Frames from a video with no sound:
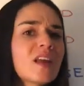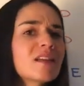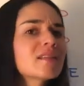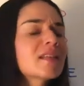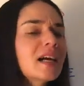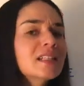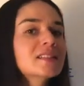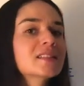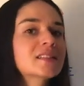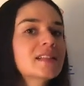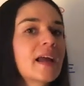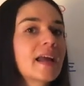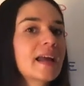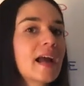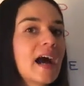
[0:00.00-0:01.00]
Let's
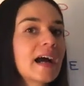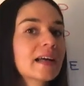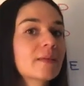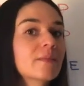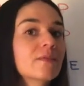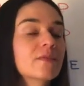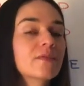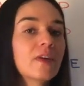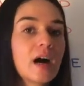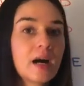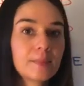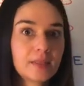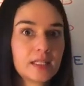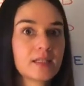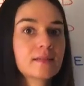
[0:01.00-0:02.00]
say I am
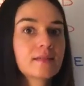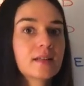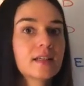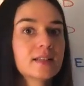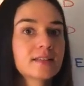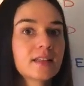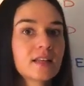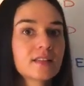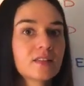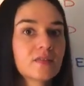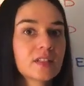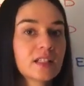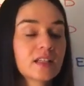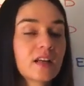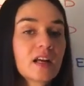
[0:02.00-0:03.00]
vomiting
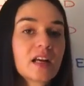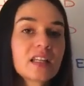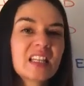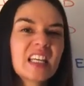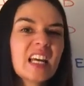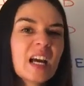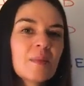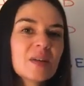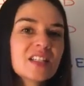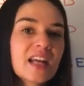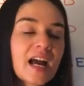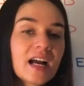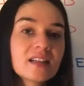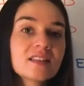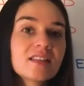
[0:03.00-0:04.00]
excessively. Think how much
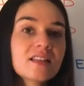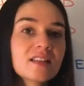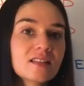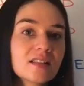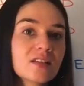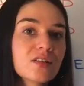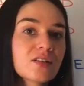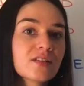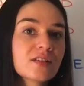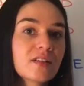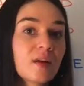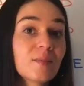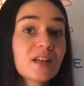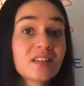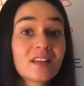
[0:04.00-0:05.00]
acid is in your
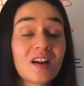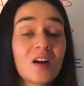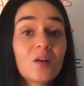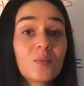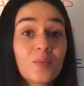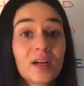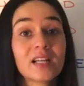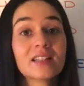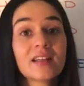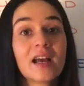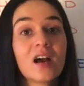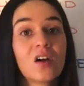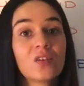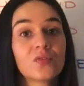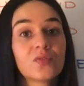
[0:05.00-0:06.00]
stomach to help break
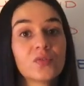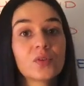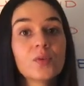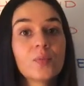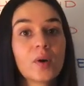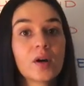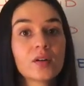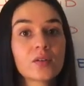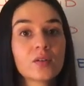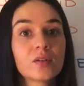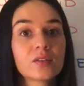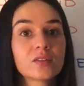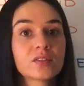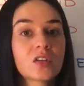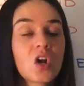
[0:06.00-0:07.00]
down food
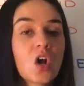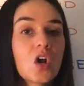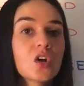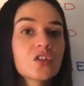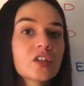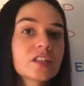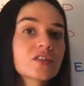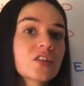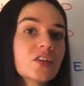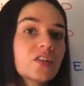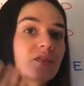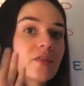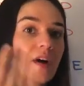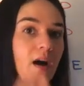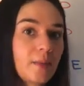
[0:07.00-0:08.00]
particles. So I start
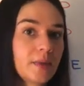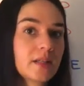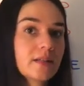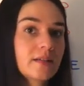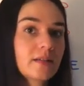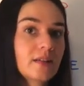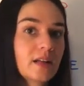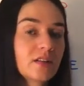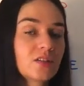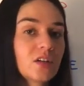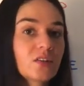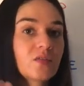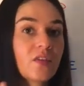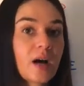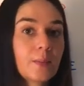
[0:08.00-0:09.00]
to vomit, and I
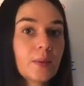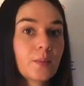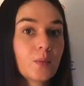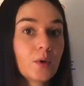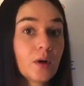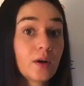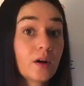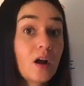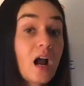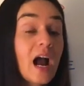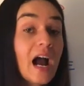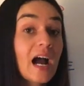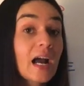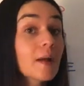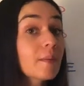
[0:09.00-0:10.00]
start to vomit more.
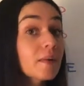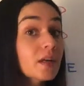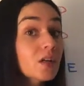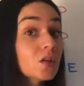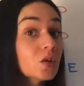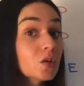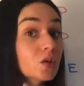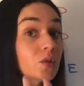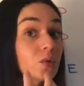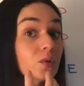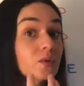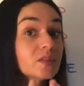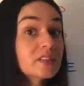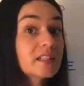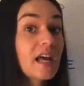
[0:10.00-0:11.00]
I'm gonna
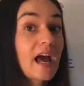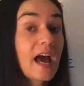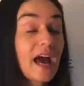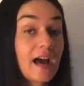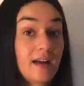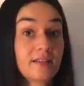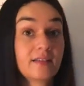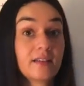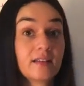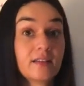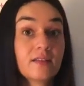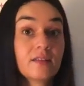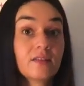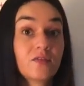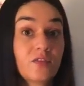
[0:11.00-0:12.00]
lose
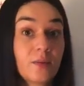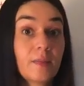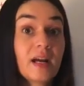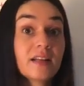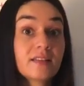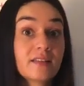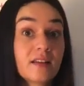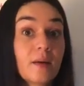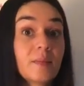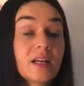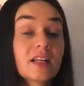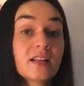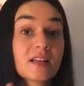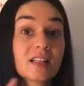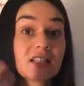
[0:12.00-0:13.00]
acid from my
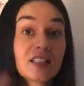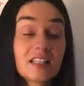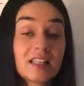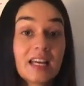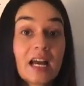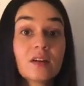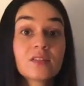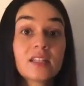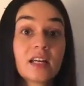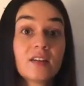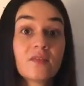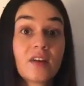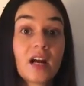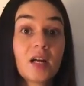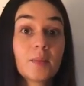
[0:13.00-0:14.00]
stomach to the outside
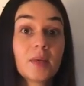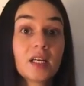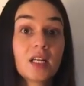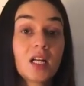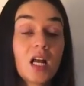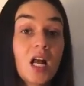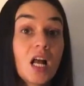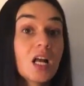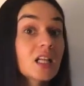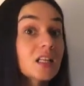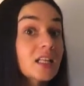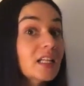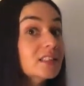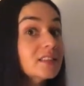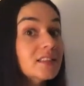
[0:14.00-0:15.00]
environment.
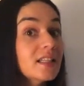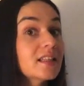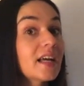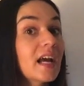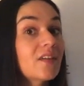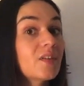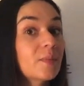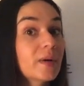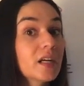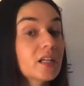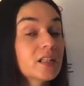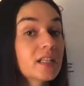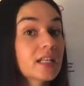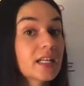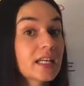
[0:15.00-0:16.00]
Let's say they have a
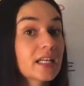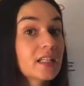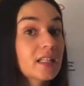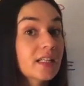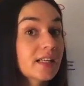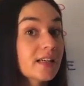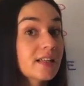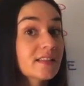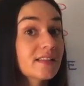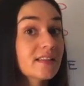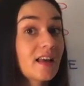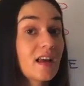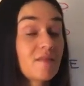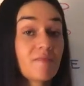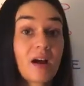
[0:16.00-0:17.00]
paralytic
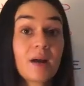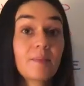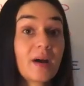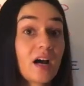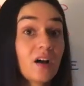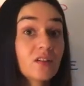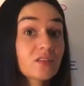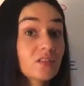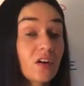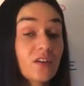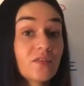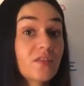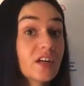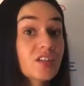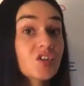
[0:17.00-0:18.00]
ileus and my bowels
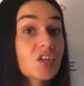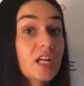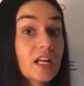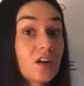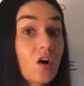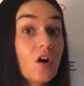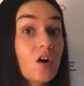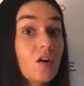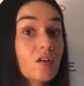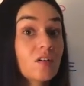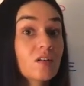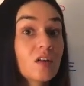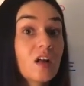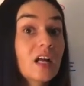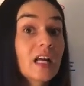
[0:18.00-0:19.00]
aren't functioning at
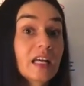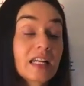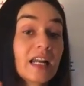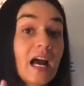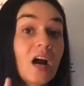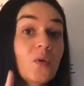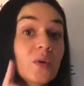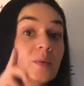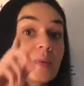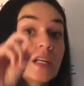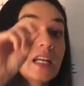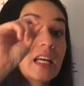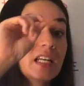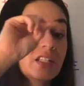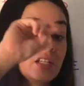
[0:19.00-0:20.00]
all. Now we
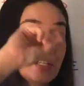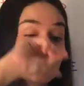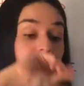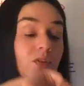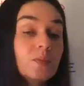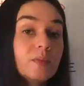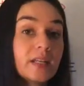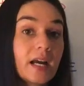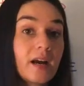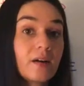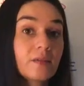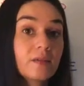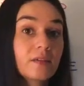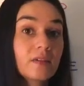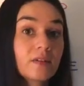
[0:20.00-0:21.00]
put an NG tube
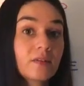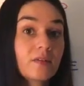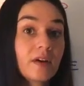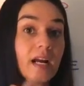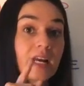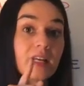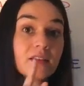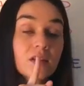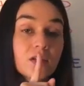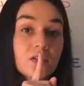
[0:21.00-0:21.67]
down, right?